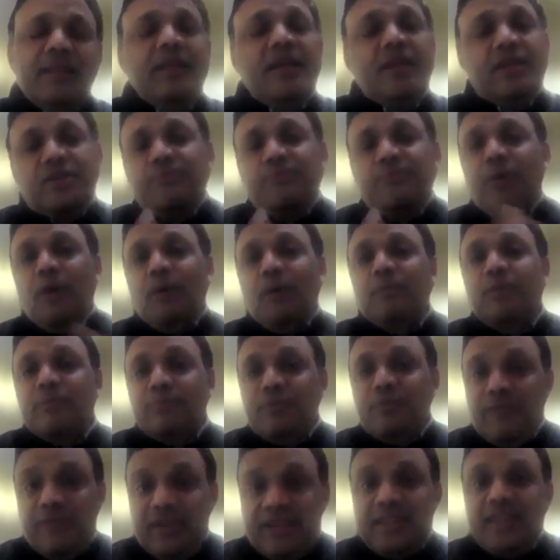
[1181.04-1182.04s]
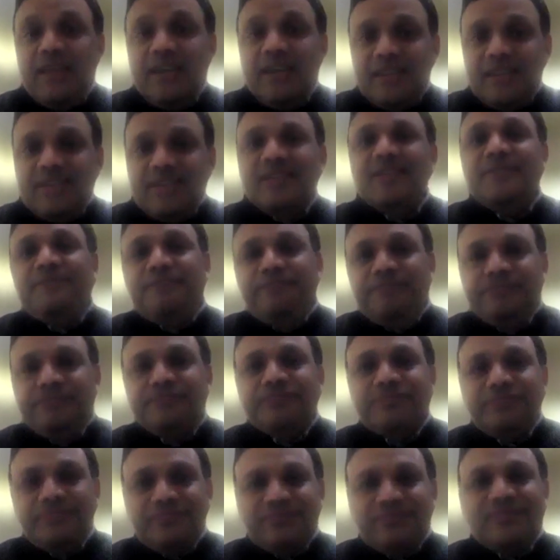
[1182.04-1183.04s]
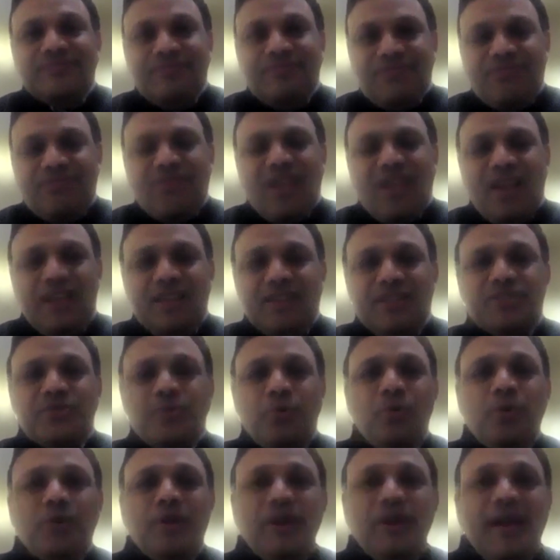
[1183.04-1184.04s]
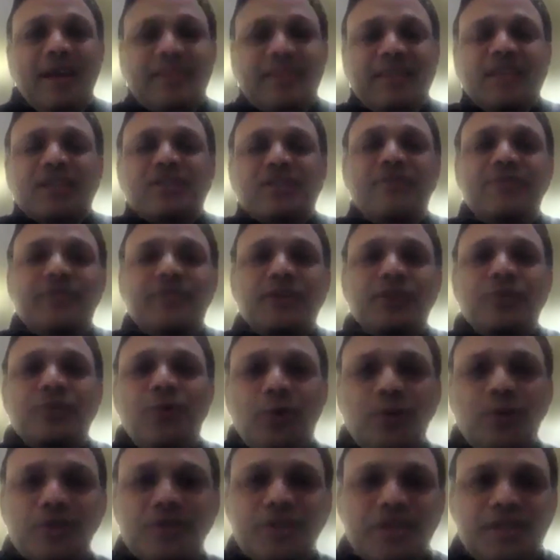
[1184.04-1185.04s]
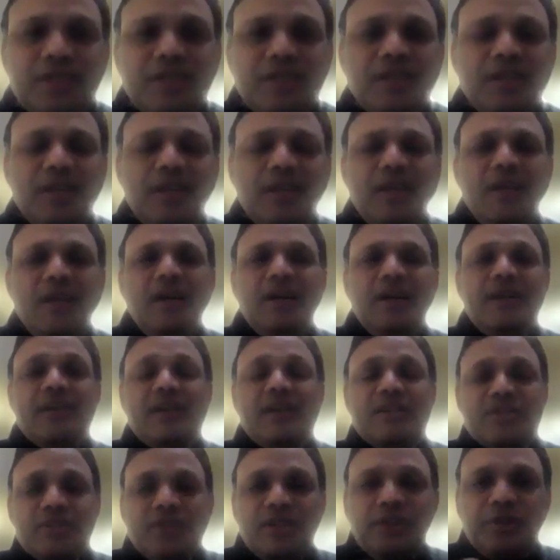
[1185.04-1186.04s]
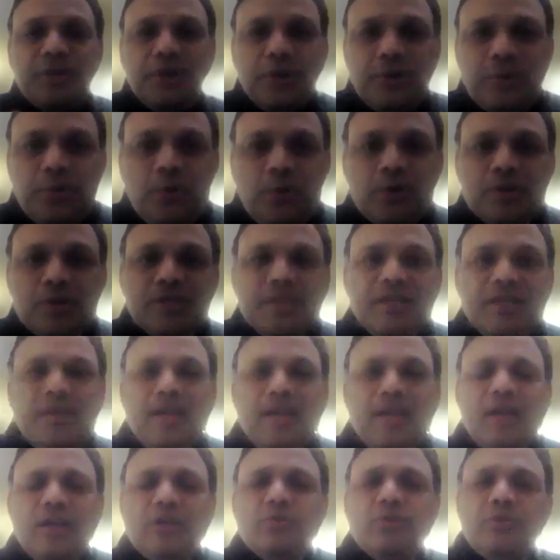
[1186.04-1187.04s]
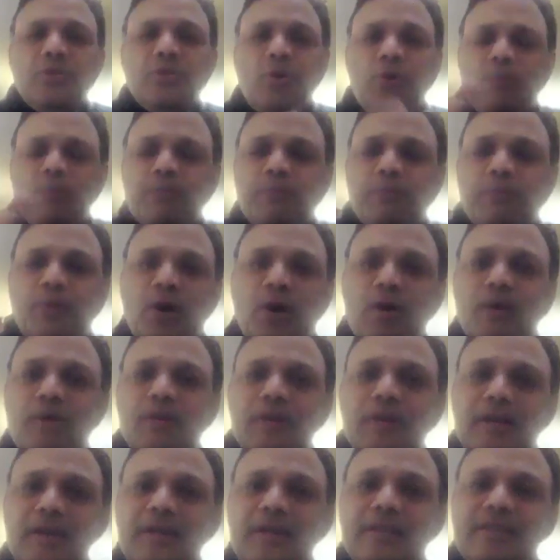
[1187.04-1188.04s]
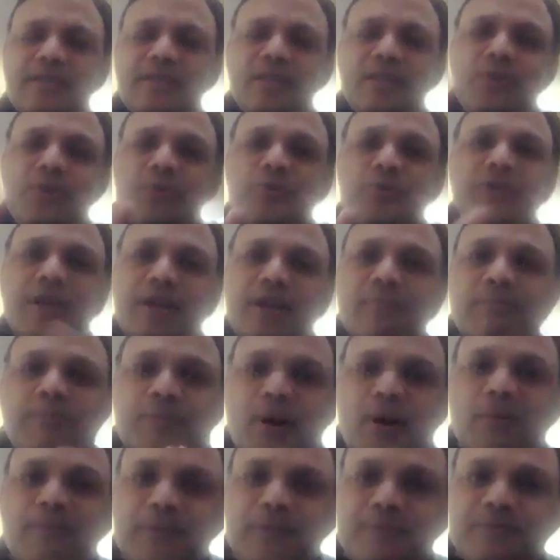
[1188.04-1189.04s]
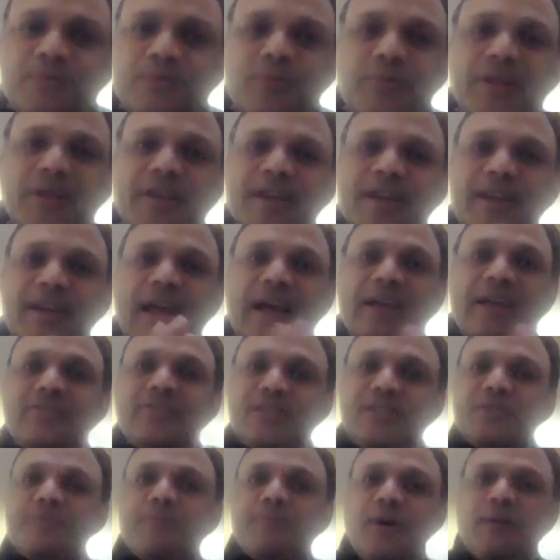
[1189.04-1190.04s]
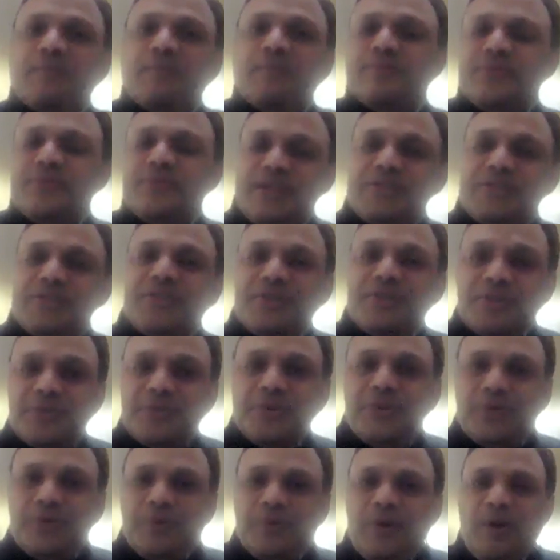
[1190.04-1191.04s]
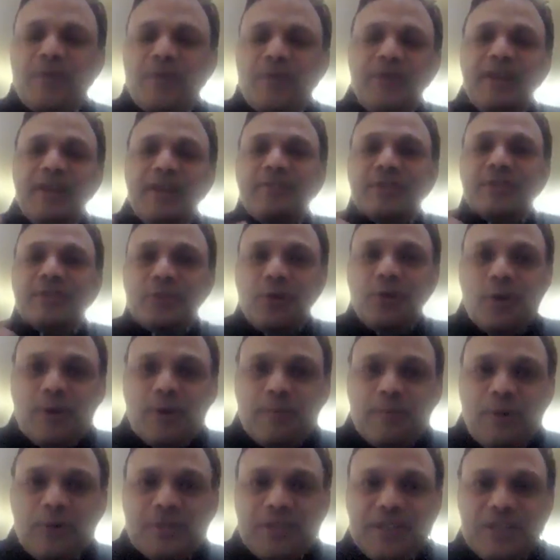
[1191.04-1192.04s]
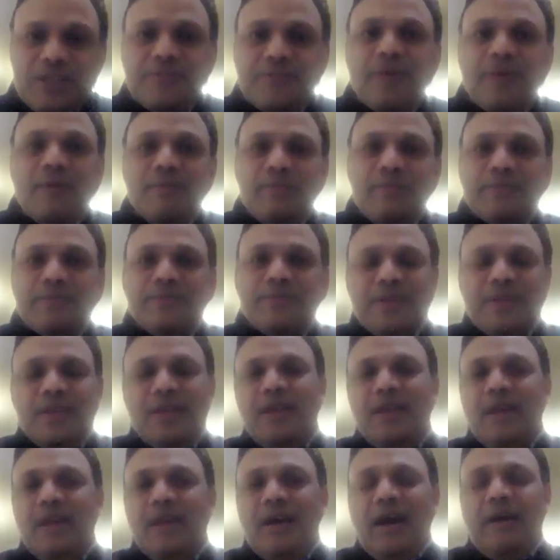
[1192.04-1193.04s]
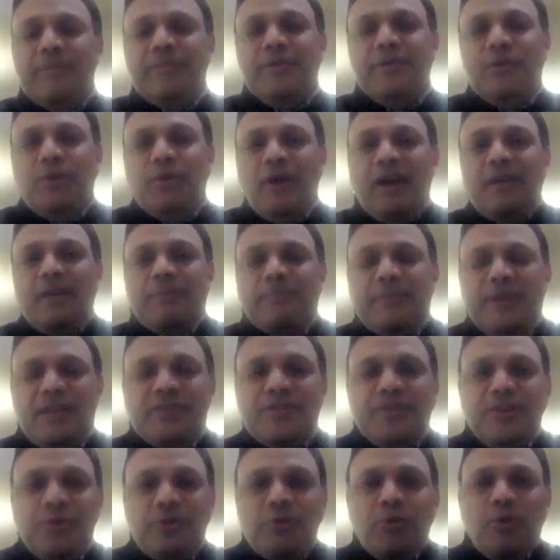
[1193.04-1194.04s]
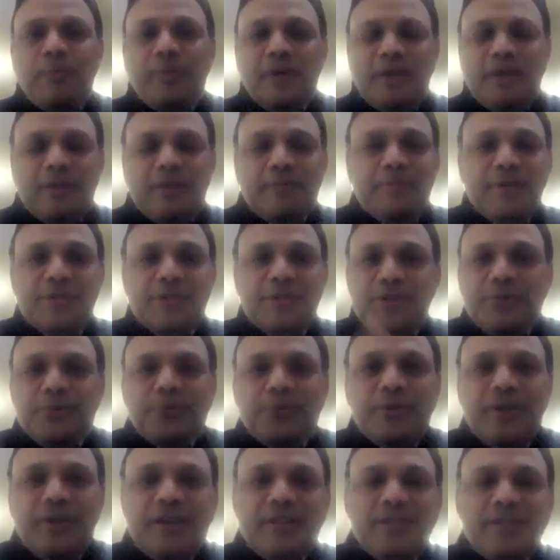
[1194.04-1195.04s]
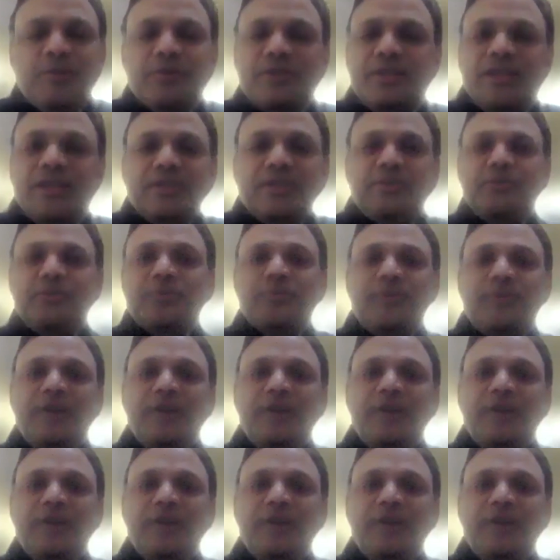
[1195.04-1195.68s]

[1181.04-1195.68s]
There is problems of ethics, this whole ethics of technology, trust in technology. So it's a new set of problems. We didn't have these problems 10 years ago, or we never thought about these problems. I mean, you had a PC, you opened the PC, you did your things, you